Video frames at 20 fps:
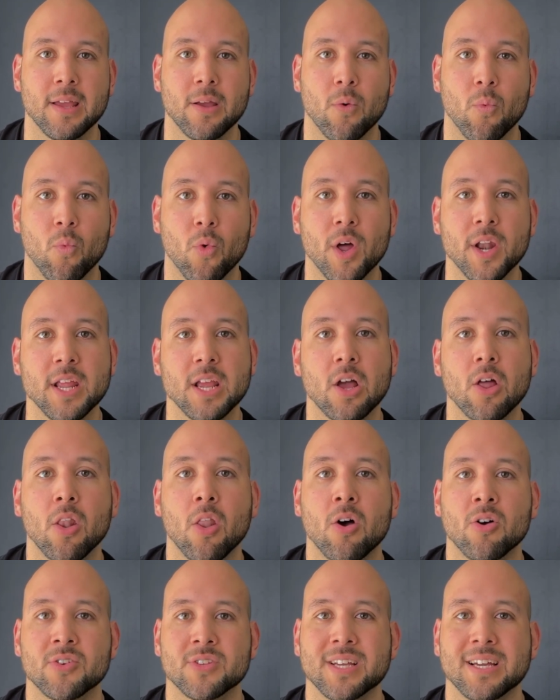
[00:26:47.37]
running
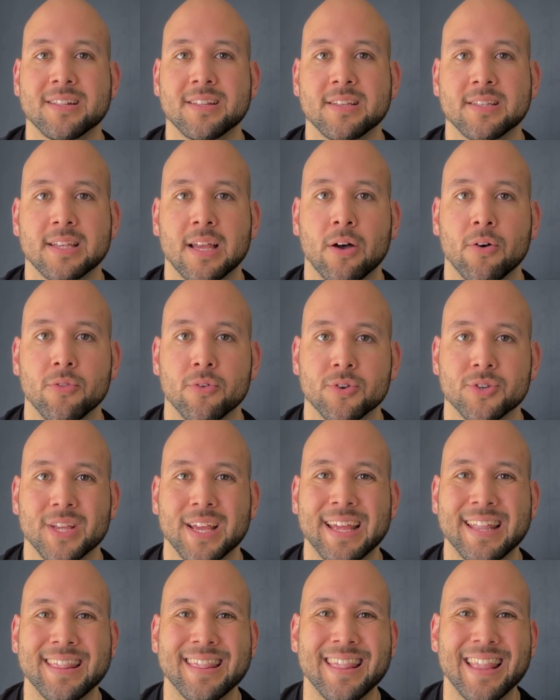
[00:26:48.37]
alongside these elders,
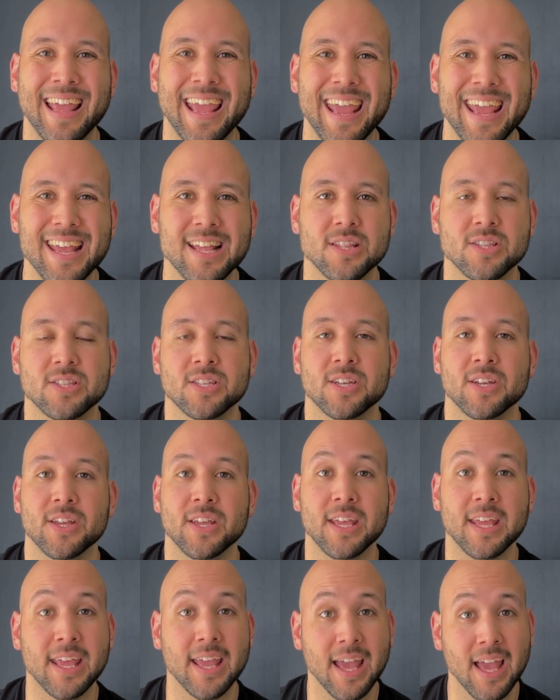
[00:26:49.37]
and they
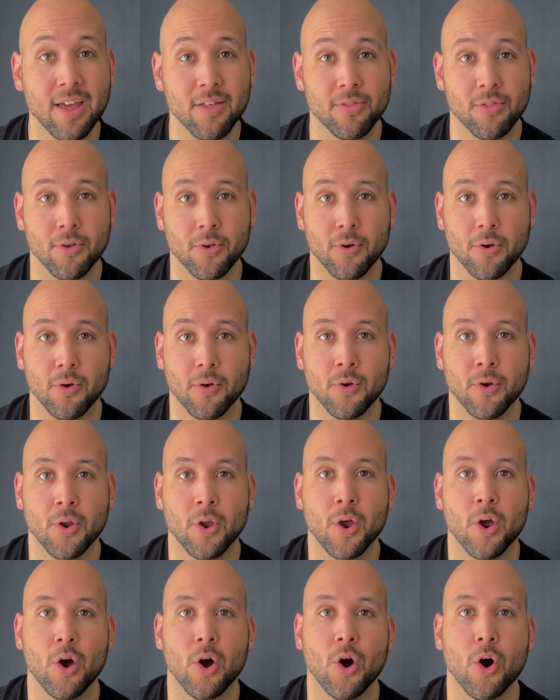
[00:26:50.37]
together
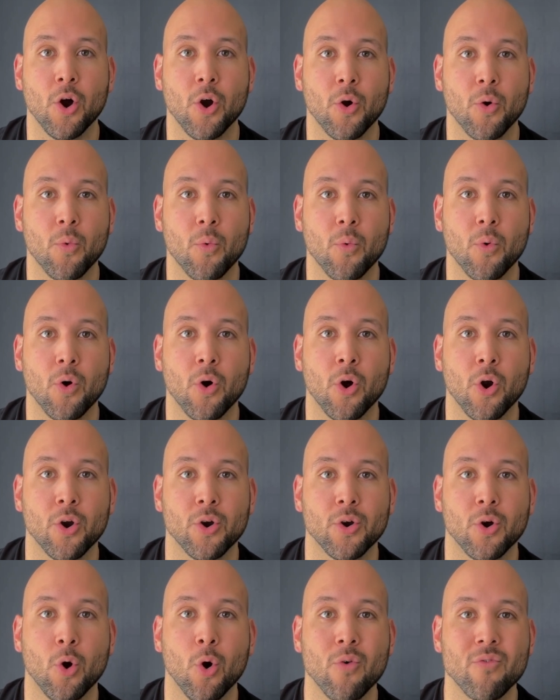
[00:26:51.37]

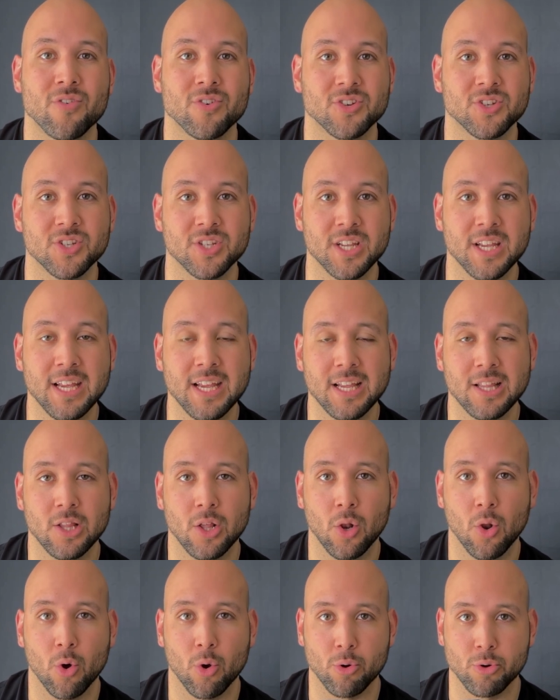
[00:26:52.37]
are overseeing
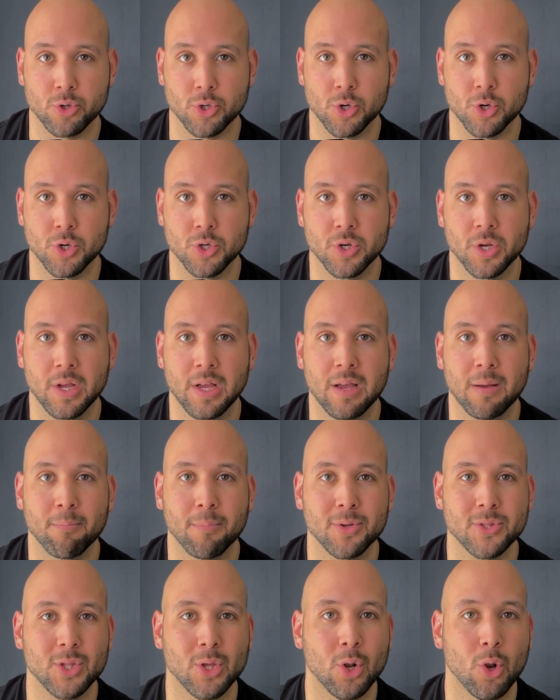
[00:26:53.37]
the local church,
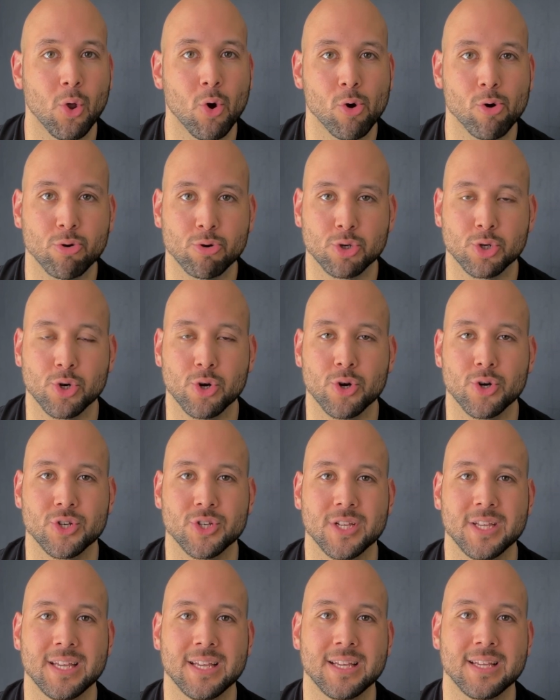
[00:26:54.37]
but the local
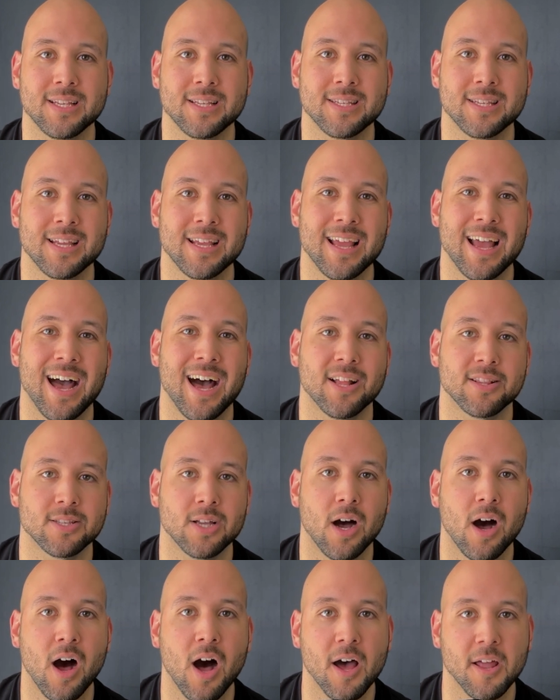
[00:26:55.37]
church is
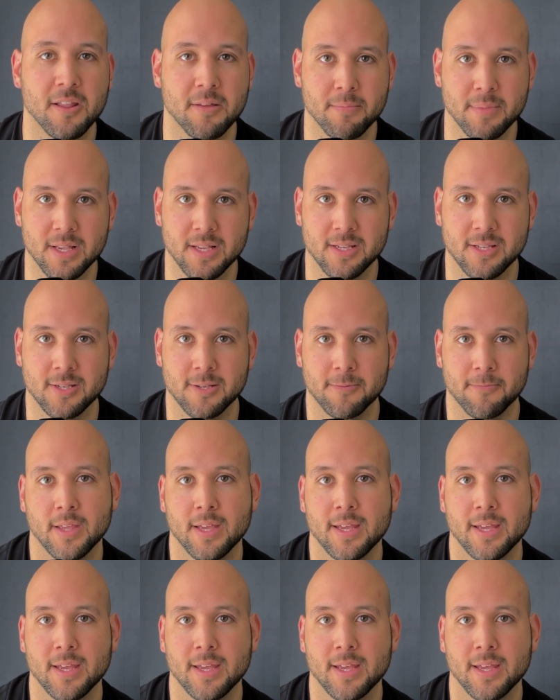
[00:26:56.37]
autonomous.